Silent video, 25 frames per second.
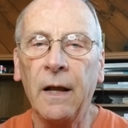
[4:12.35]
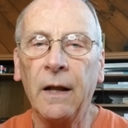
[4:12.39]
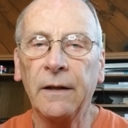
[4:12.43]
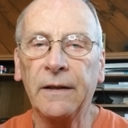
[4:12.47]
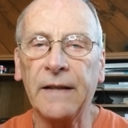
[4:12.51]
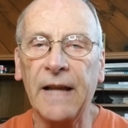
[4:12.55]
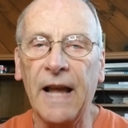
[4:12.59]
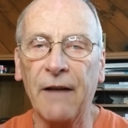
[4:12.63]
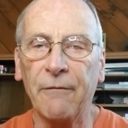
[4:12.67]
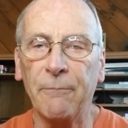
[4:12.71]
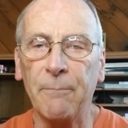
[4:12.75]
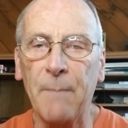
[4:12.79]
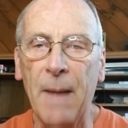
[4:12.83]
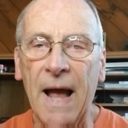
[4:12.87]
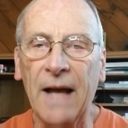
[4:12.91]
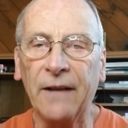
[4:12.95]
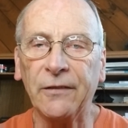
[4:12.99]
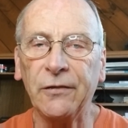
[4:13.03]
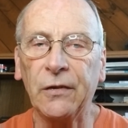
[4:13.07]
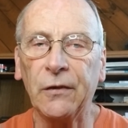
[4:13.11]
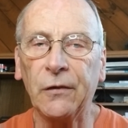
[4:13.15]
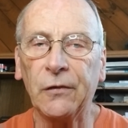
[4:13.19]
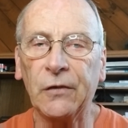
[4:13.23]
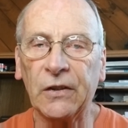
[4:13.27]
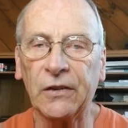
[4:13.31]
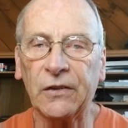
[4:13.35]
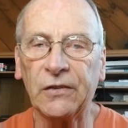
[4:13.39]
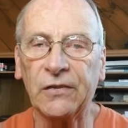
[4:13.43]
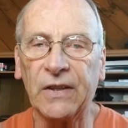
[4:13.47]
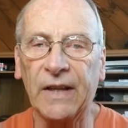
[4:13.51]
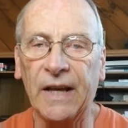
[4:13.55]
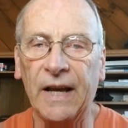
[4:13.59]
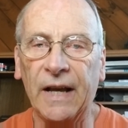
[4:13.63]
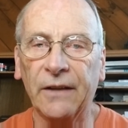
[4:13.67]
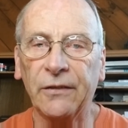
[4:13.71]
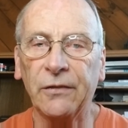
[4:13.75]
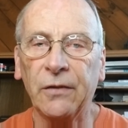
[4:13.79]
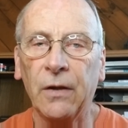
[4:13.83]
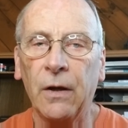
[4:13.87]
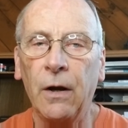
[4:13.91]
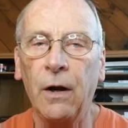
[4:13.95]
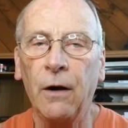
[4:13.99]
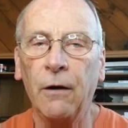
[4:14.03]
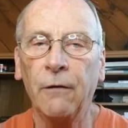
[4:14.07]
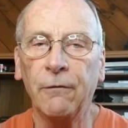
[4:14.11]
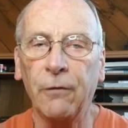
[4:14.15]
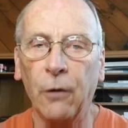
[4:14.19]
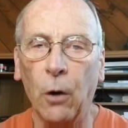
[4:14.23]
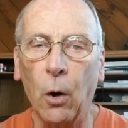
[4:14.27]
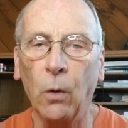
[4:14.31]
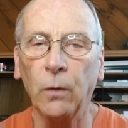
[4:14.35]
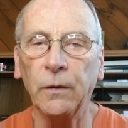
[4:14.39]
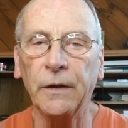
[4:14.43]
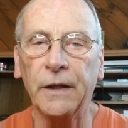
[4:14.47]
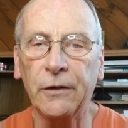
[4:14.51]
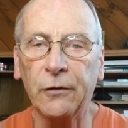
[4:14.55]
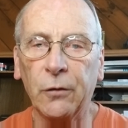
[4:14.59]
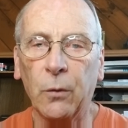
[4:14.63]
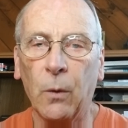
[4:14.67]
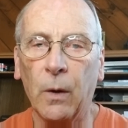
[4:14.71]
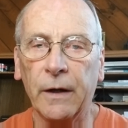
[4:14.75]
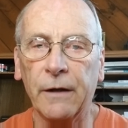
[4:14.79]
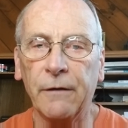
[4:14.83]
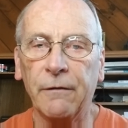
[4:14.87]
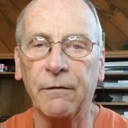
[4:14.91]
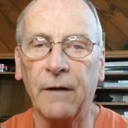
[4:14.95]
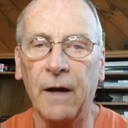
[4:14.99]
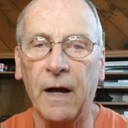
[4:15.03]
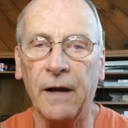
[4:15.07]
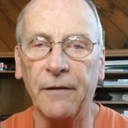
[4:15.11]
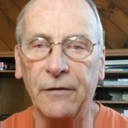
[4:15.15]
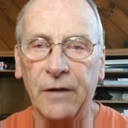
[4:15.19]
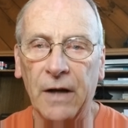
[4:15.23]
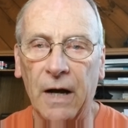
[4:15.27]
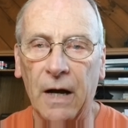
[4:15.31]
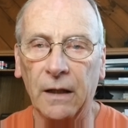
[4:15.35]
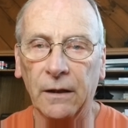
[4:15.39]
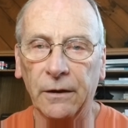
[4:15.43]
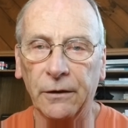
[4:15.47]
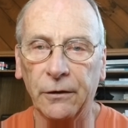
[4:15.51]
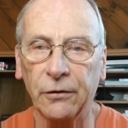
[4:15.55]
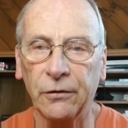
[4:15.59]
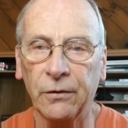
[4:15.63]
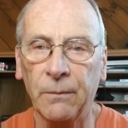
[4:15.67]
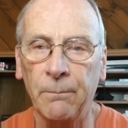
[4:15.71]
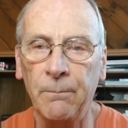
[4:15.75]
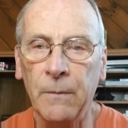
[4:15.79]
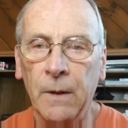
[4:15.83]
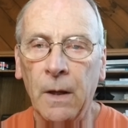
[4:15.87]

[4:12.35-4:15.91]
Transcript: to have massive success for only twenty-five dollars.